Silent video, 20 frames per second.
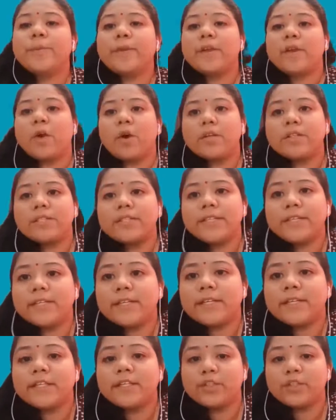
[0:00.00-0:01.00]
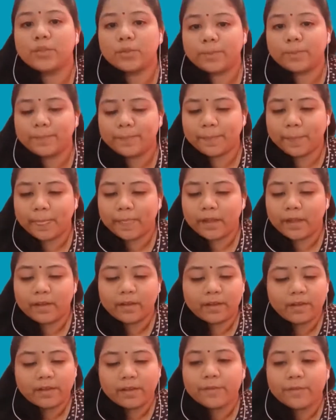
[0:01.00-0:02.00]
be considered
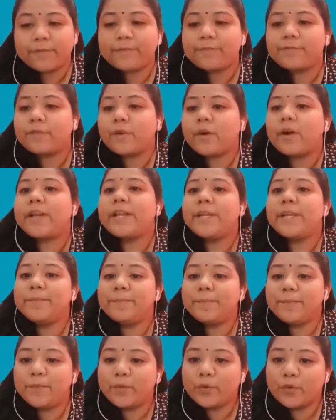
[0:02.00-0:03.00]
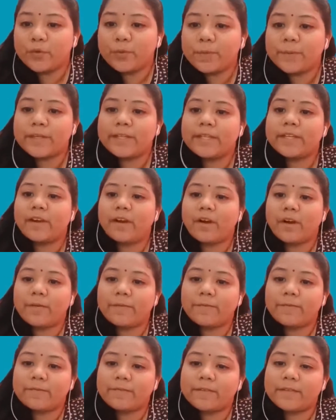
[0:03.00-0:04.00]
for improvement of
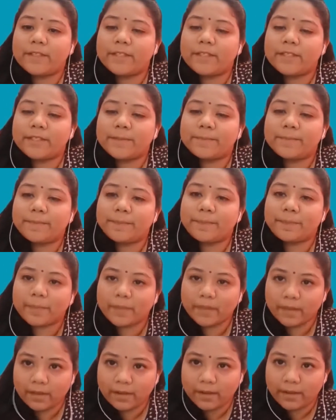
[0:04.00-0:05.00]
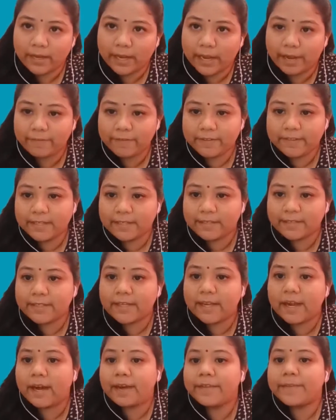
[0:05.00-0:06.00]
the efficiency
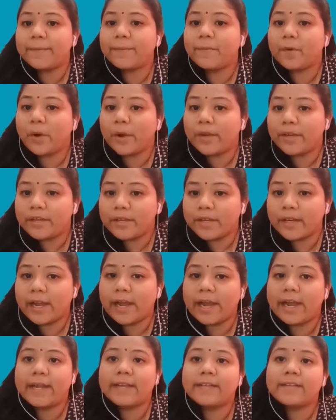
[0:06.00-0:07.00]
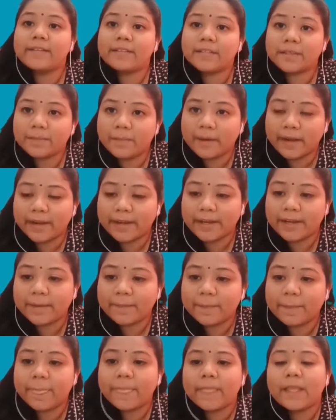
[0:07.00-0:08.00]
are the boiler and turbine.
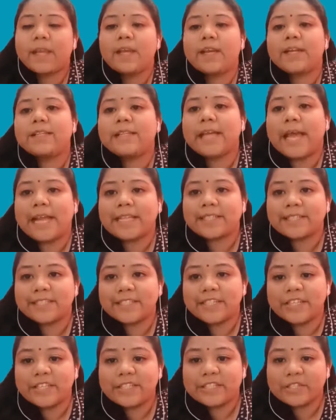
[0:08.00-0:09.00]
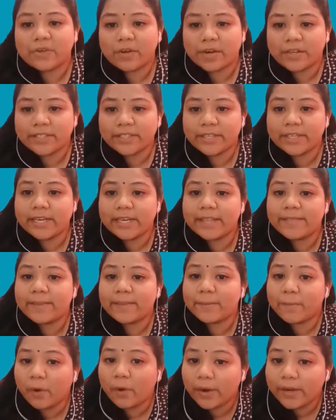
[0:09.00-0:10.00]
The Exergy destruction in the
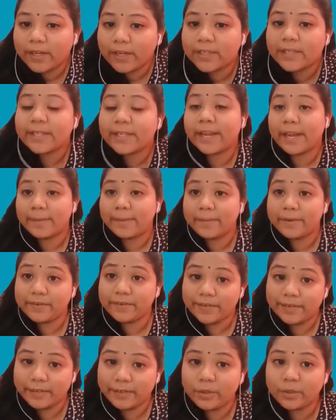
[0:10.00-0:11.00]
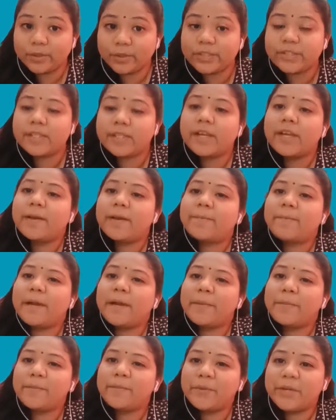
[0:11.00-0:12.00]
boiler can be reduced by
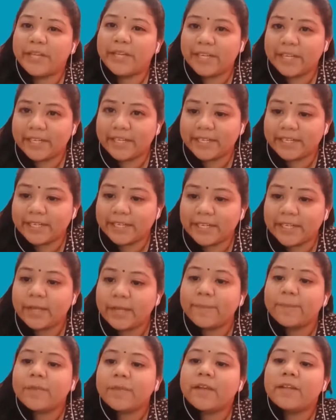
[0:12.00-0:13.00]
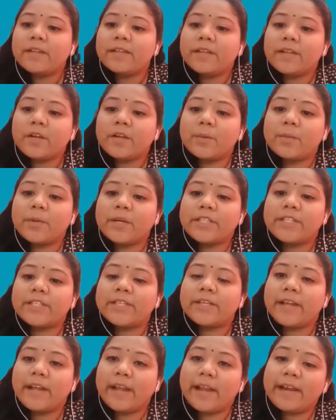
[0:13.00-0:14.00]
preheating the combustion
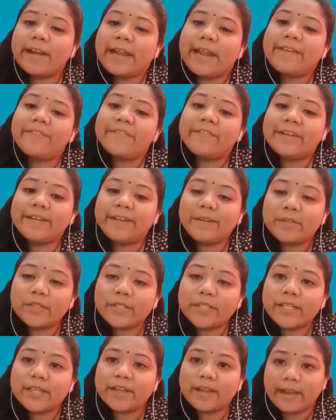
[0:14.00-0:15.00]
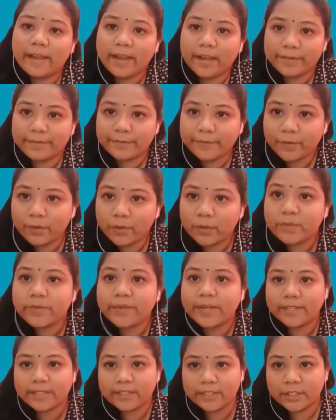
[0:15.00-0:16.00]
air and reducing air-fuel
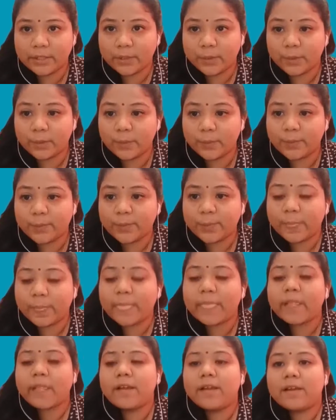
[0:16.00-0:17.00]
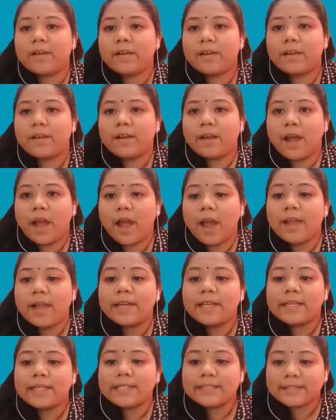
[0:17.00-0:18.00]
ratio.
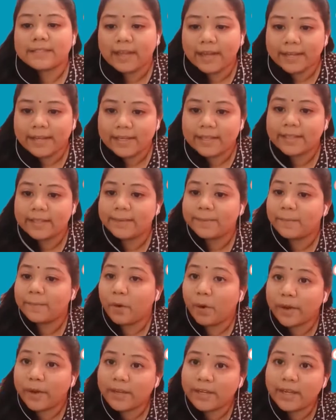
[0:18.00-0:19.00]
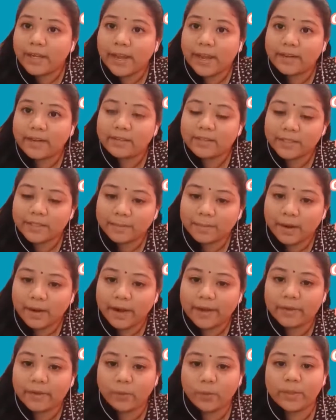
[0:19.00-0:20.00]
Designing the boiler and
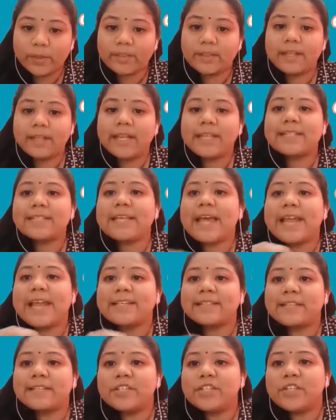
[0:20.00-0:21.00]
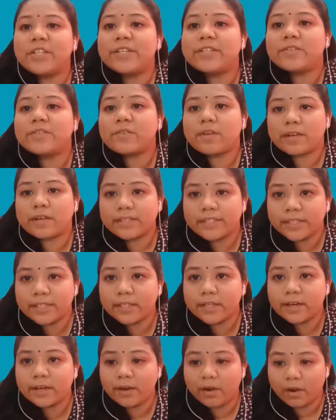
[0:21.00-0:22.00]
turbine with less Exergy destruction
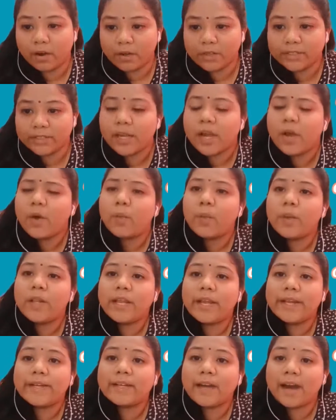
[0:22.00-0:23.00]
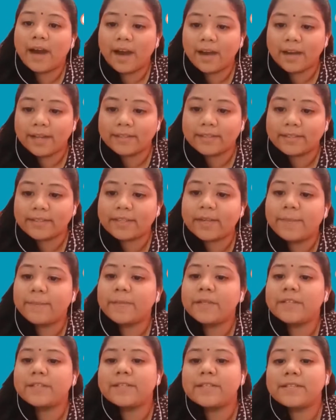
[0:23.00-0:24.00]
cost will enhance
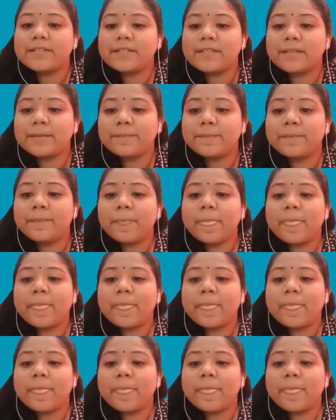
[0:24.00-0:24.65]
the system's